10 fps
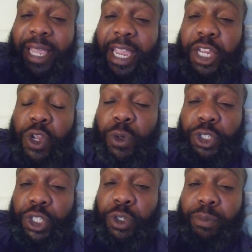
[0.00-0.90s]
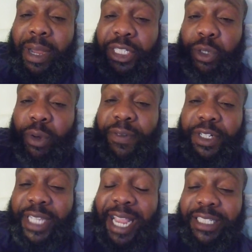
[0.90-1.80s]
And you know the show's motto. If
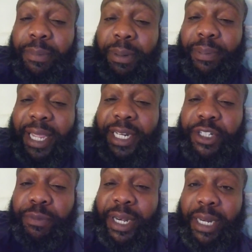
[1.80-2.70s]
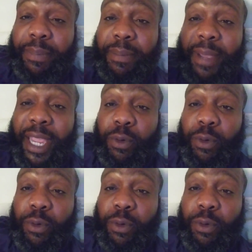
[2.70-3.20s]
there's games to be played, there's money to be made.